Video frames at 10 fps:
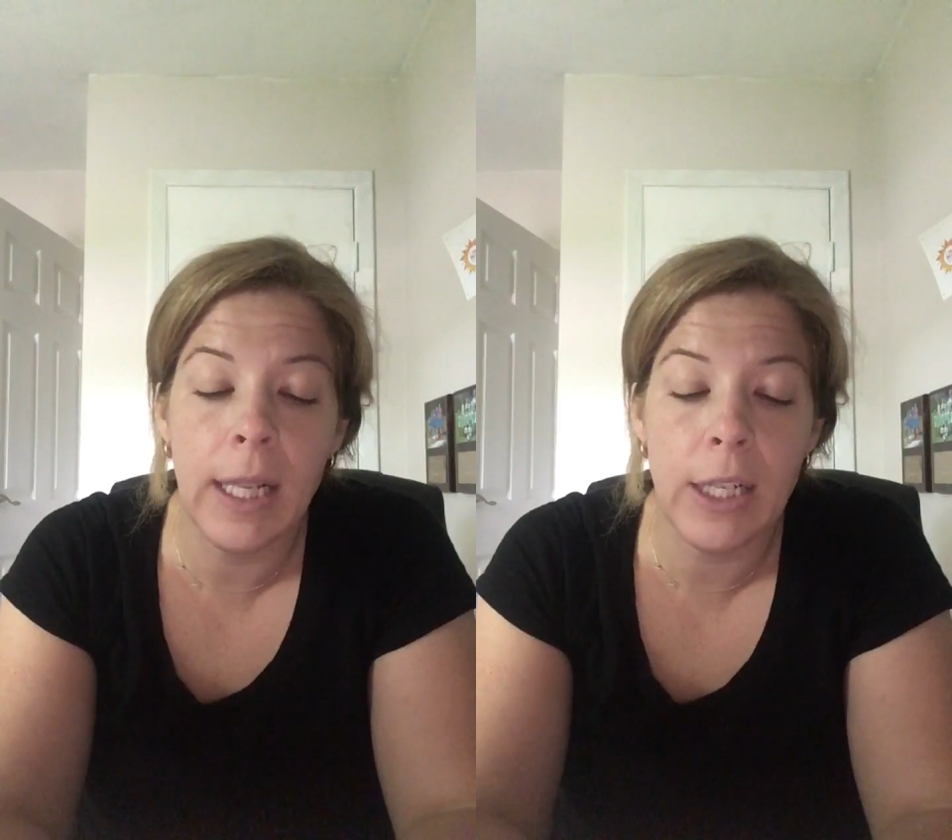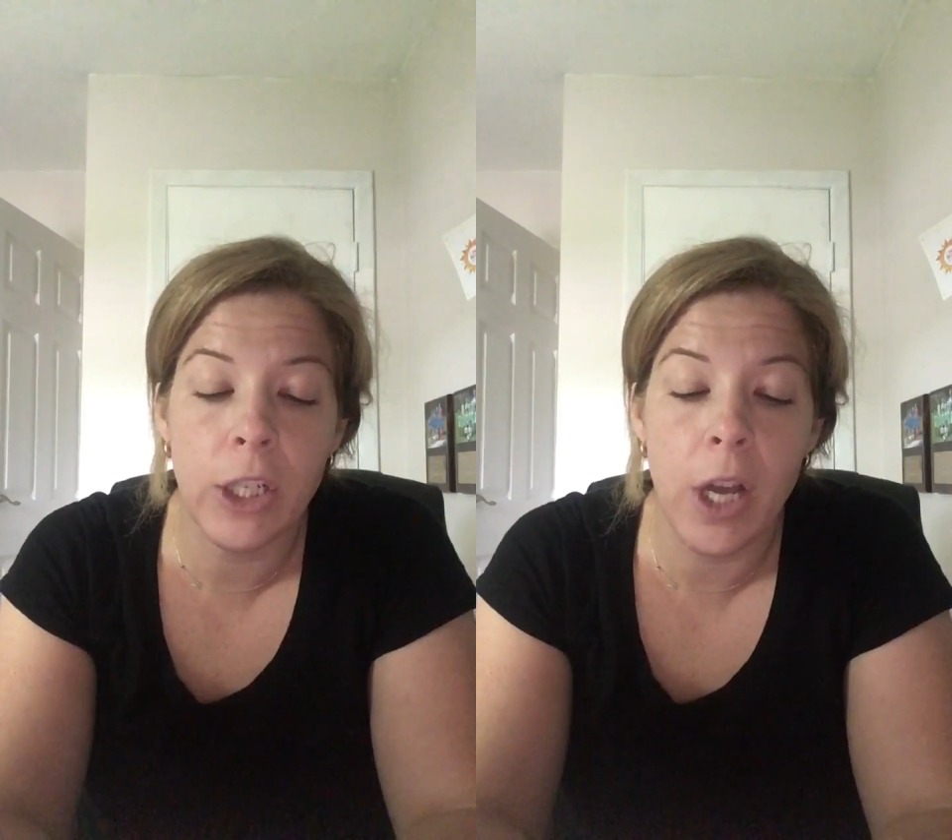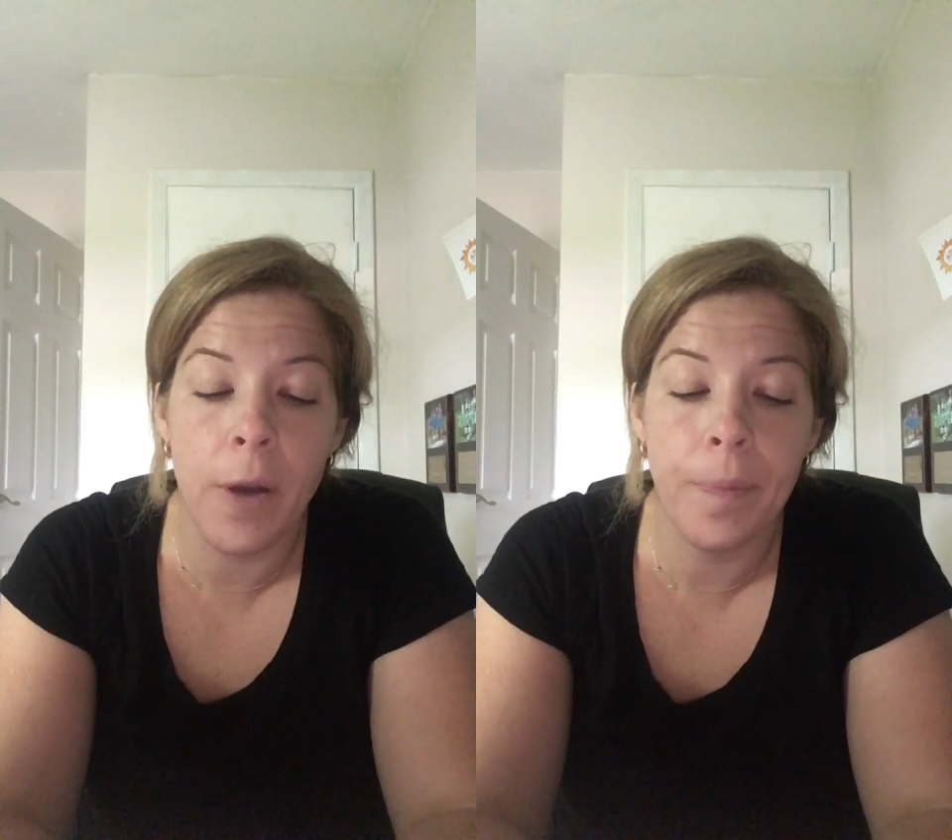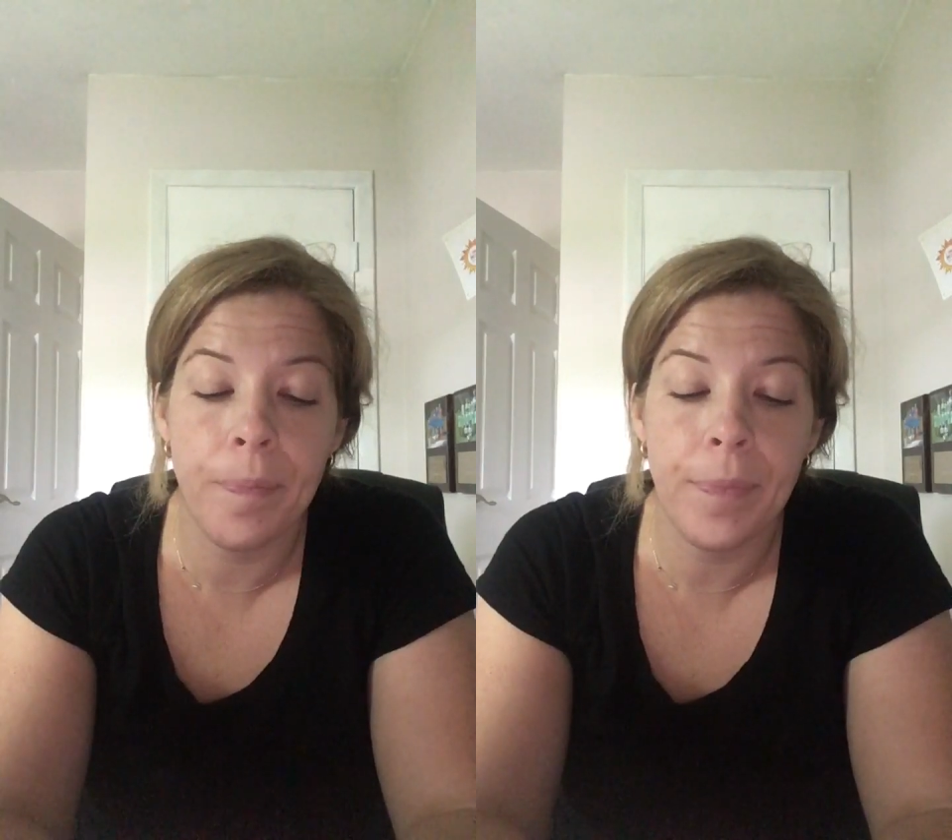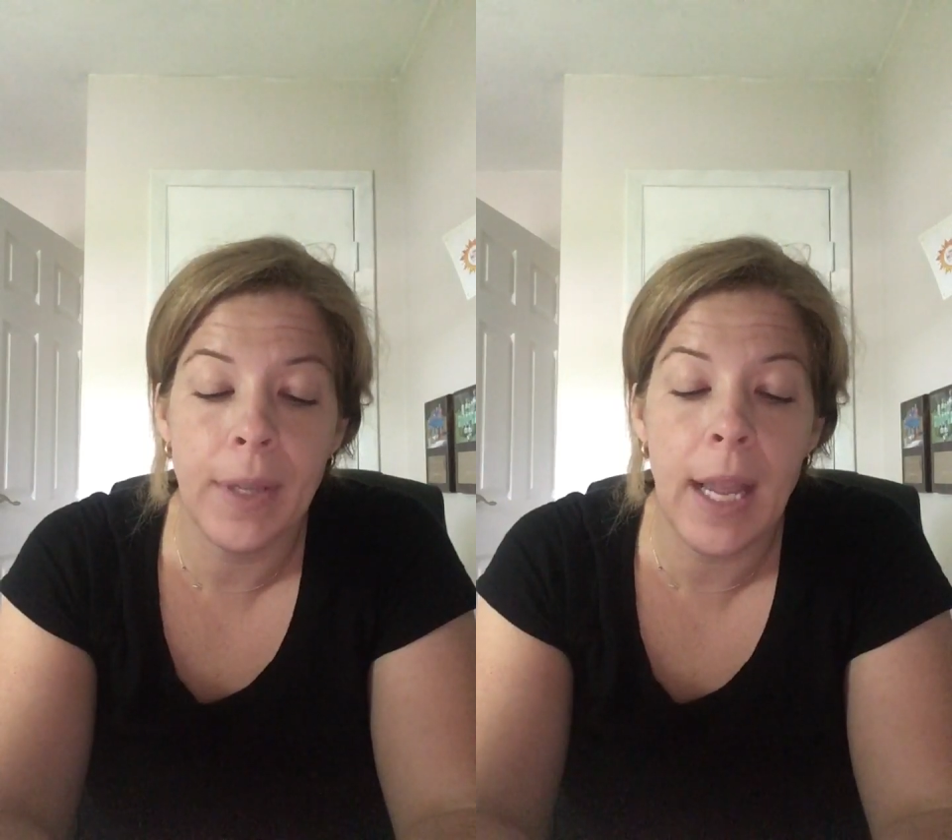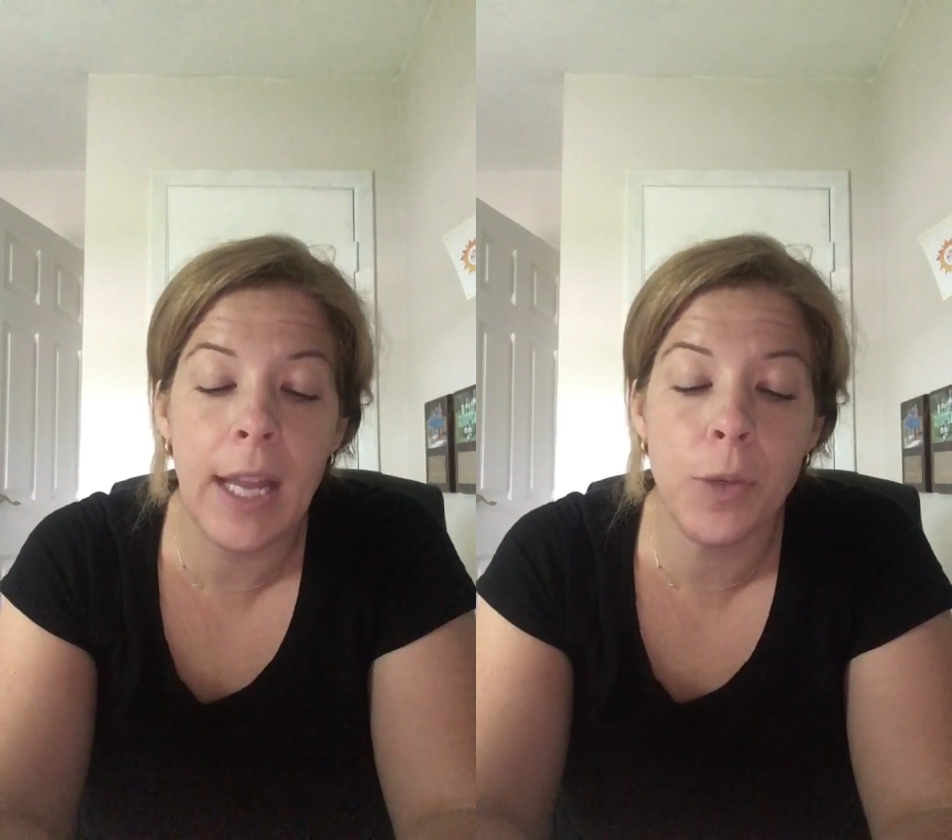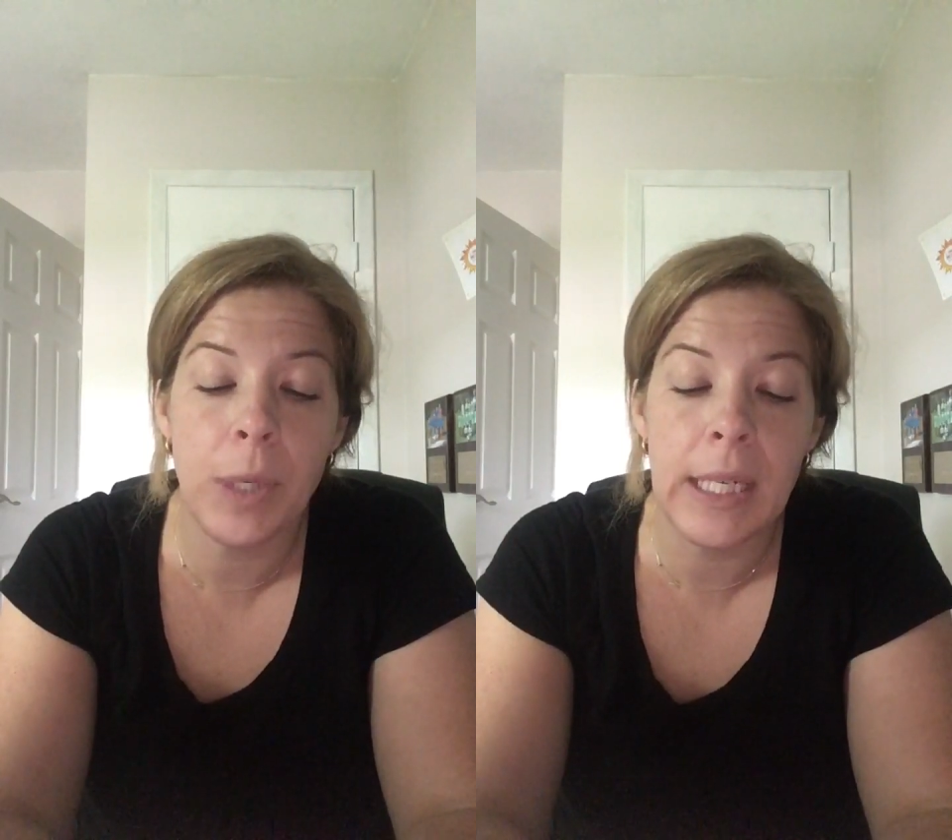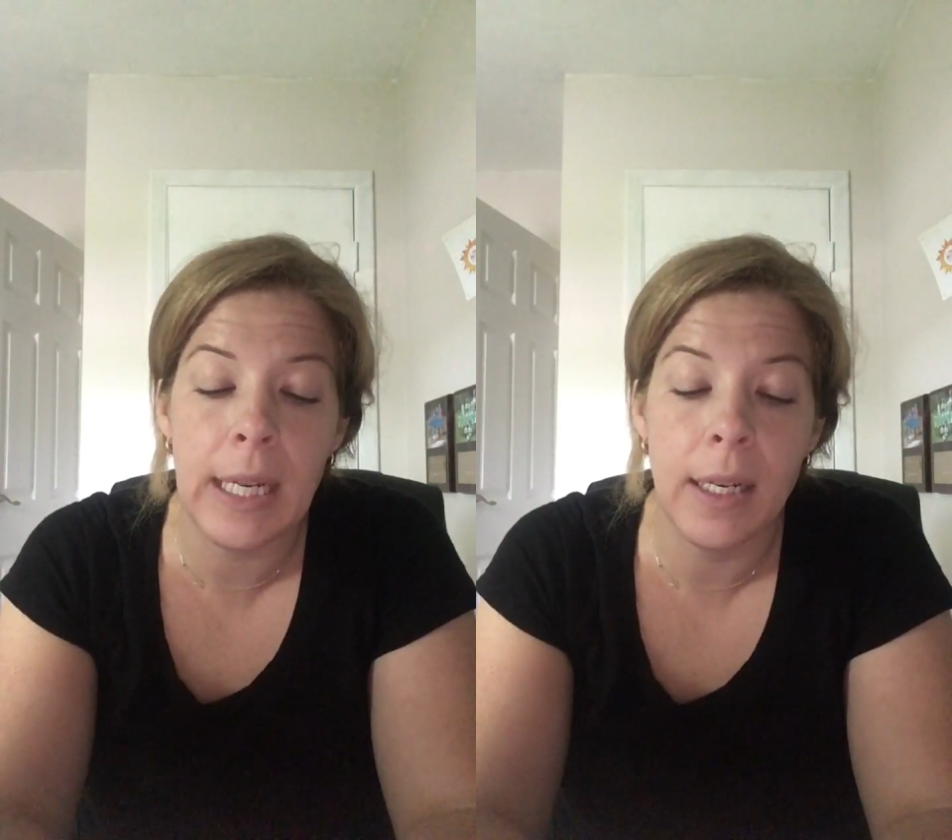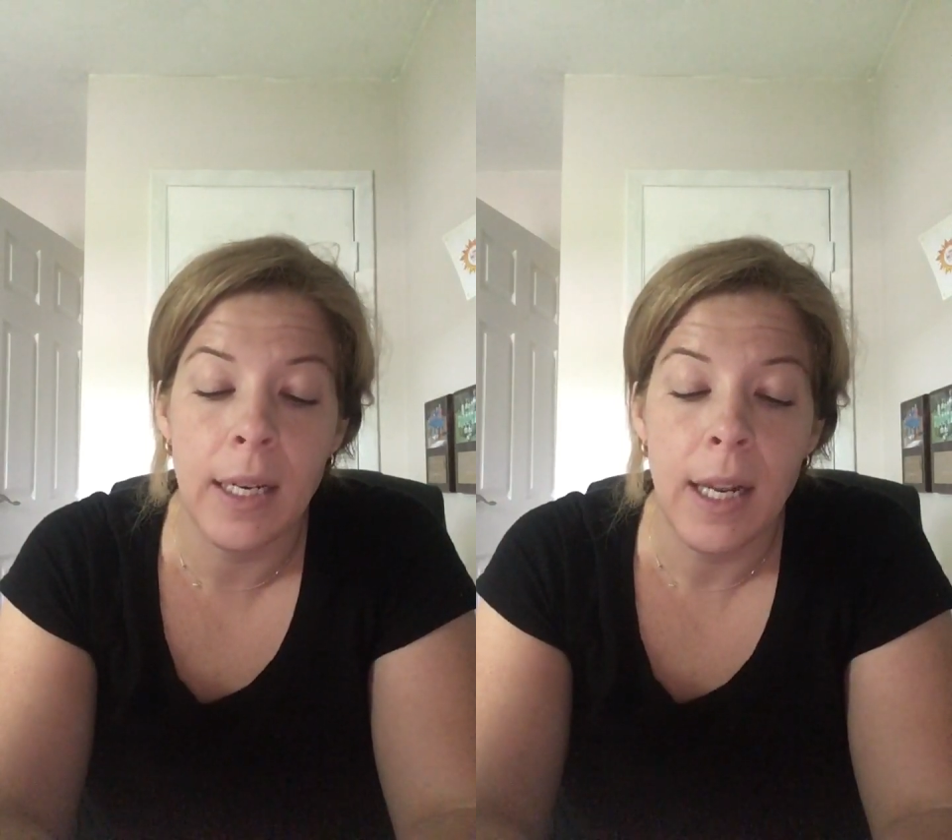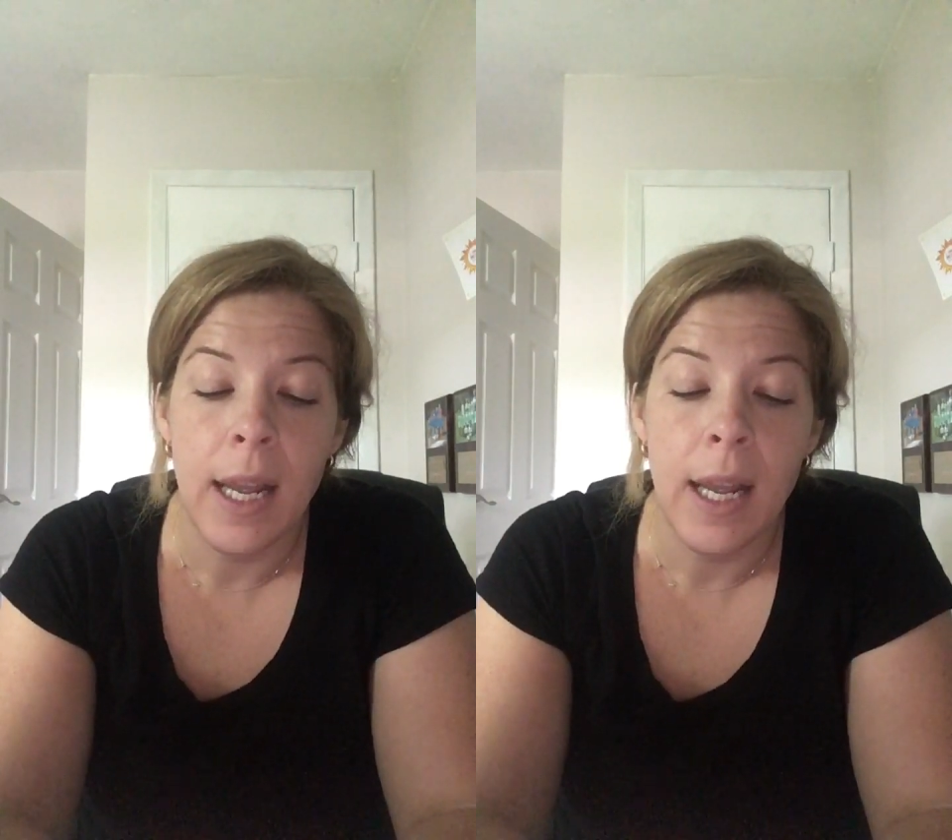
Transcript: Let's go. And we did.